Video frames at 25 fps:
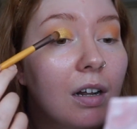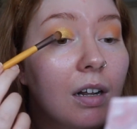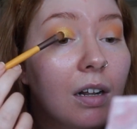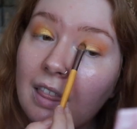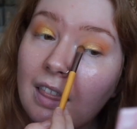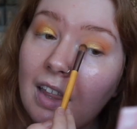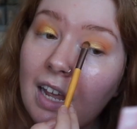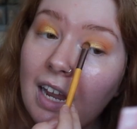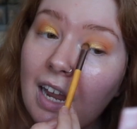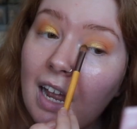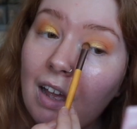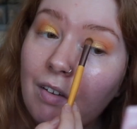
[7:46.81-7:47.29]

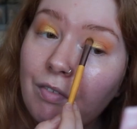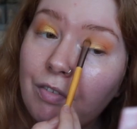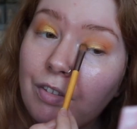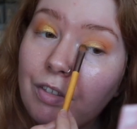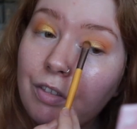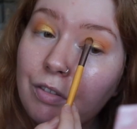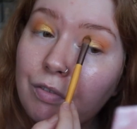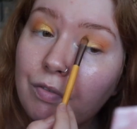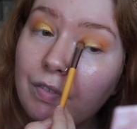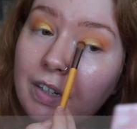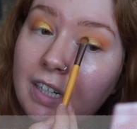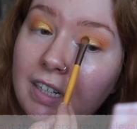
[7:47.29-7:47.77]
They have
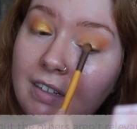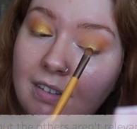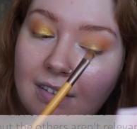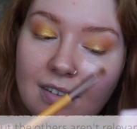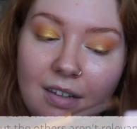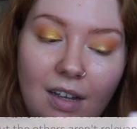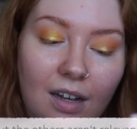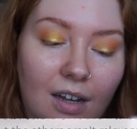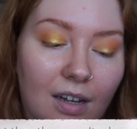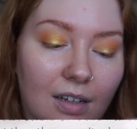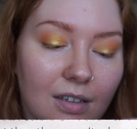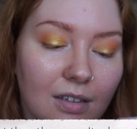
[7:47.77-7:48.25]
three
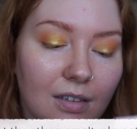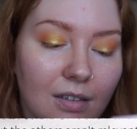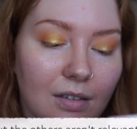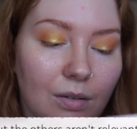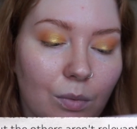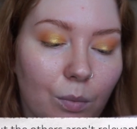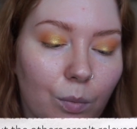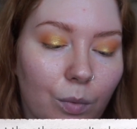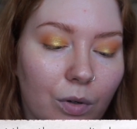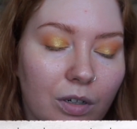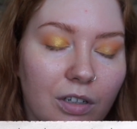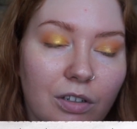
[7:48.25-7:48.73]
sons.
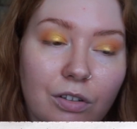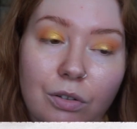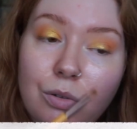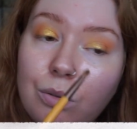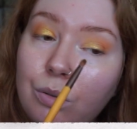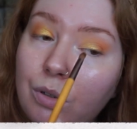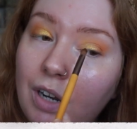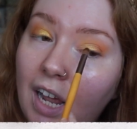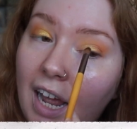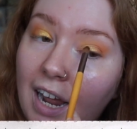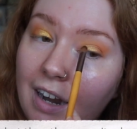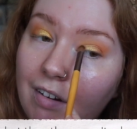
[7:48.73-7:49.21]
One is
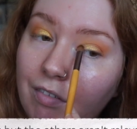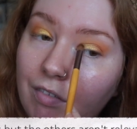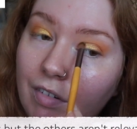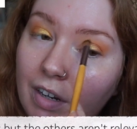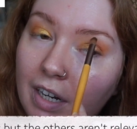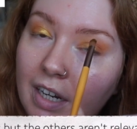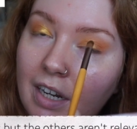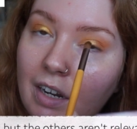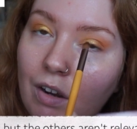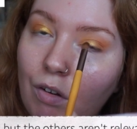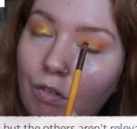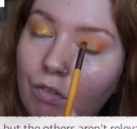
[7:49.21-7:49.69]
called
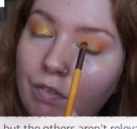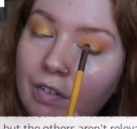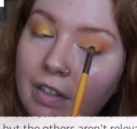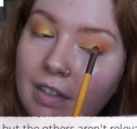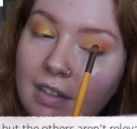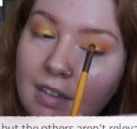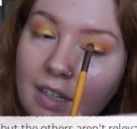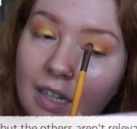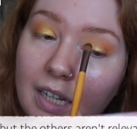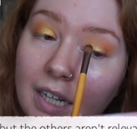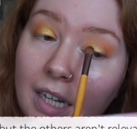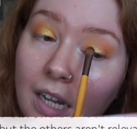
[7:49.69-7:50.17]
Henry,
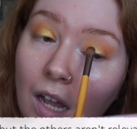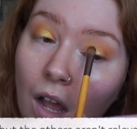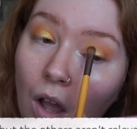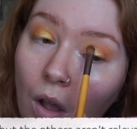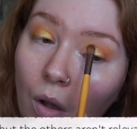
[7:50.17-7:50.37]
obviously,